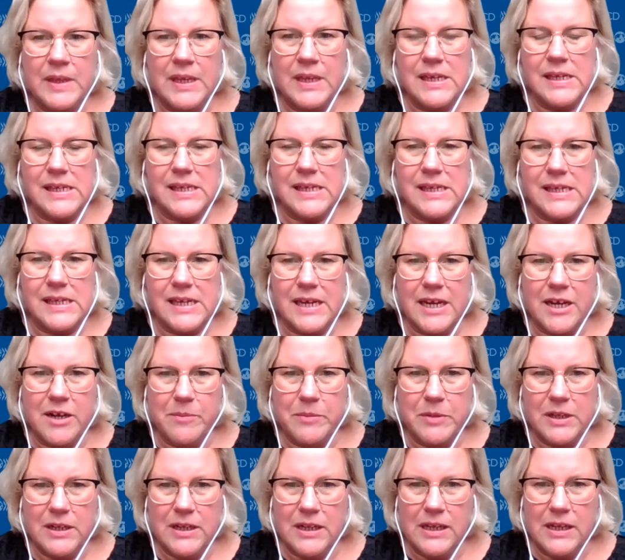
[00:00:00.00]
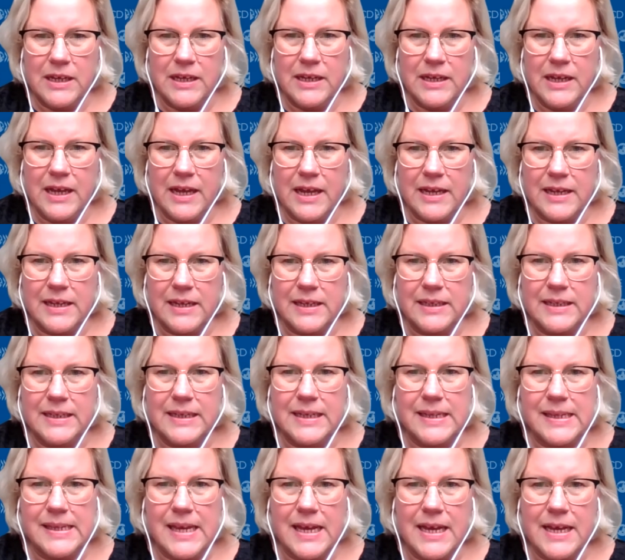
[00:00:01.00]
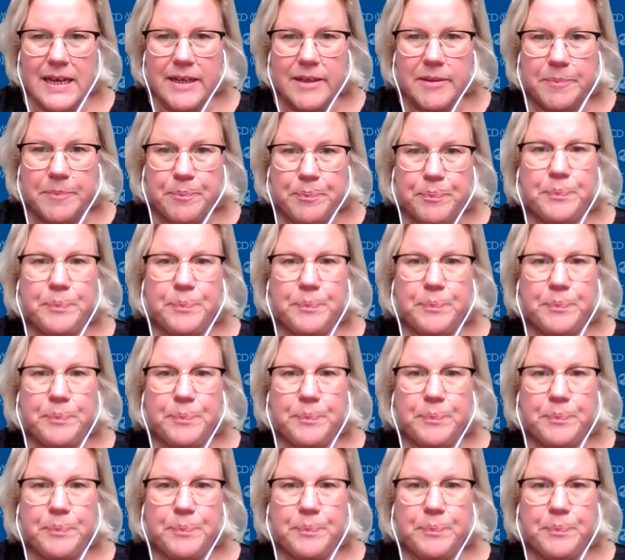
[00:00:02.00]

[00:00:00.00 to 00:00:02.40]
sustainable design.